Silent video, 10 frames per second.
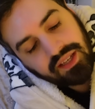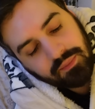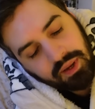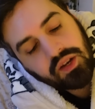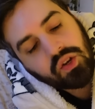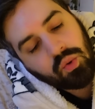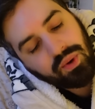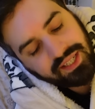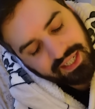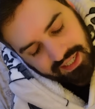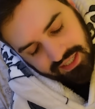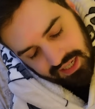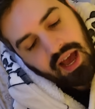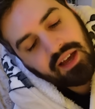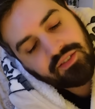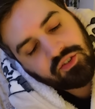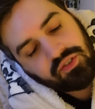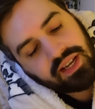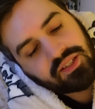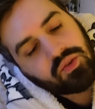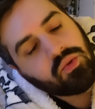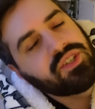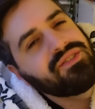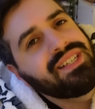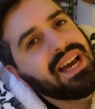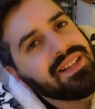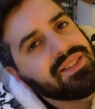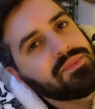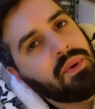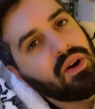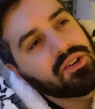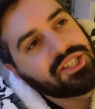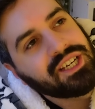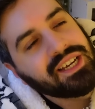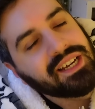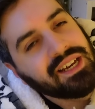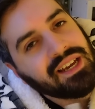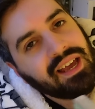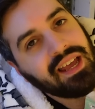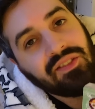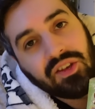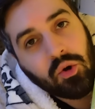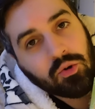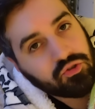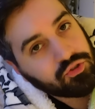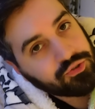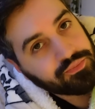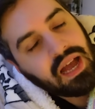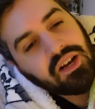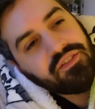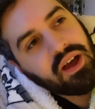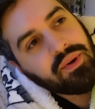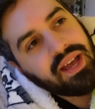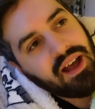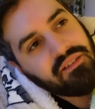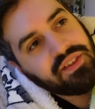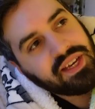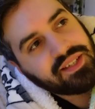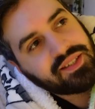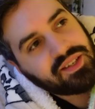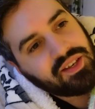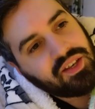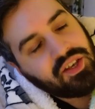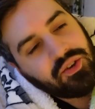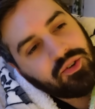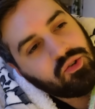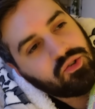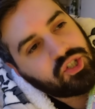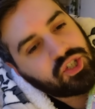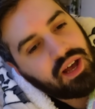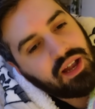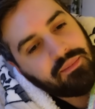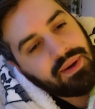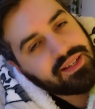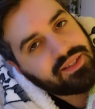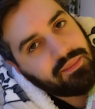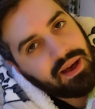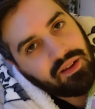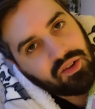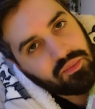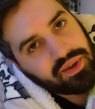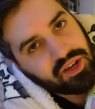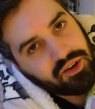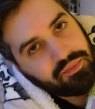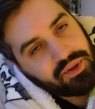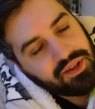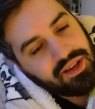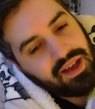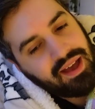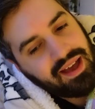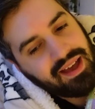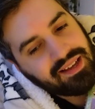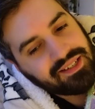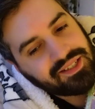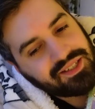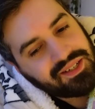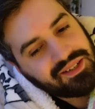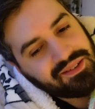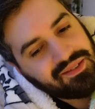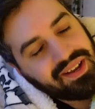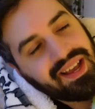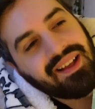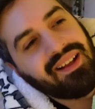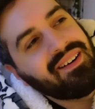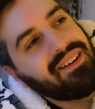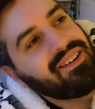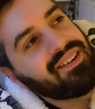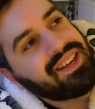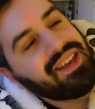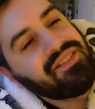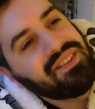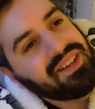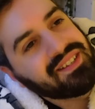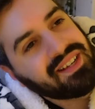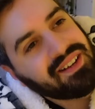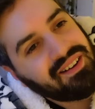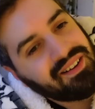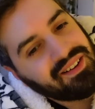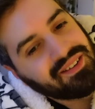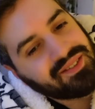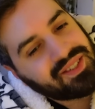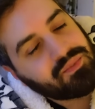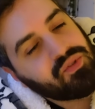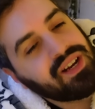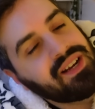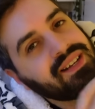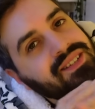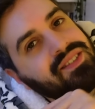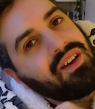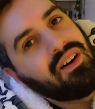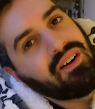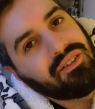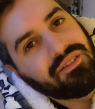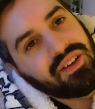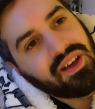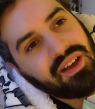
is being acquitted after a sort of dance party in the courtroom. I love how we have this huge Alabasta battle coming up, and we are given these little sprinklings of